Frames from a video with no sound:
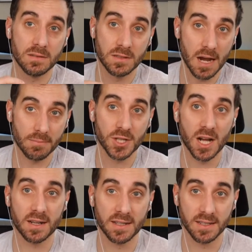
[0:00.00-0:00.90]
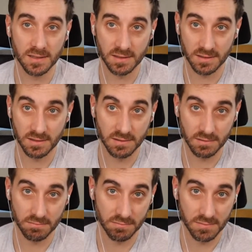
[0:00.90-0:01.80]
Top Shot is
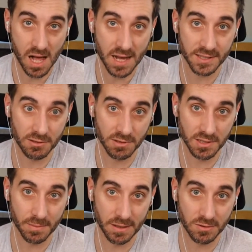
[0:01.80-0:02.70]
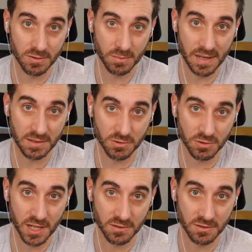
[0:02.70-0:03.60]
lying to us about doing master
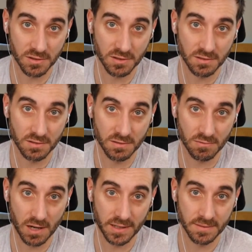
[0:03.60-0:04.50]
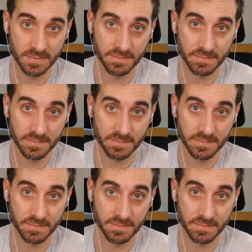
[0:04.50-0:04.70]
challenges, right?